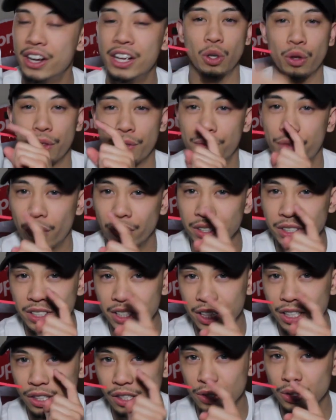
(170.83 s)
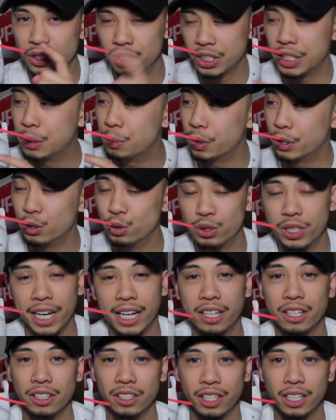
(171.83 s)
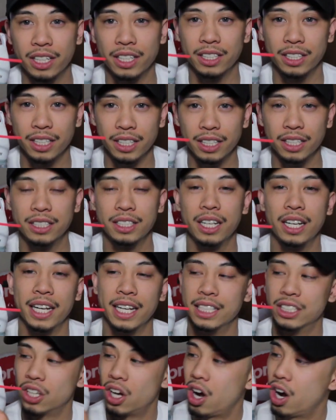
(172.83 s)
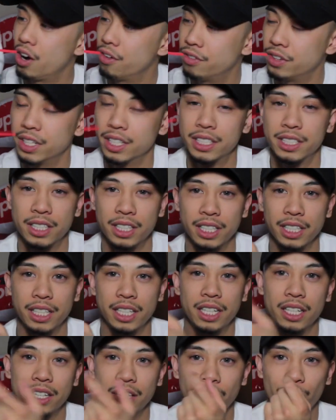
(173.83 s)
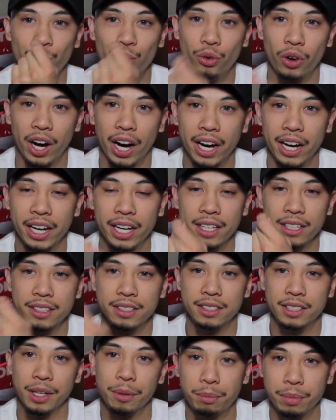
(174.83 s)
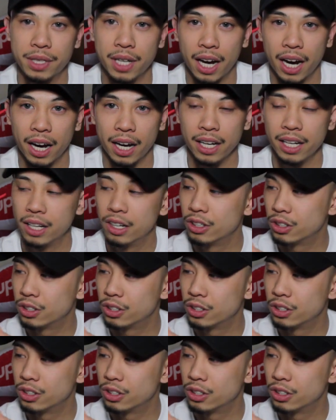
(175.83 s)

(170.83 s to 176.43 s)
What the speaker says: So the first thing you see when you take a look at these is obviously the red zip tie.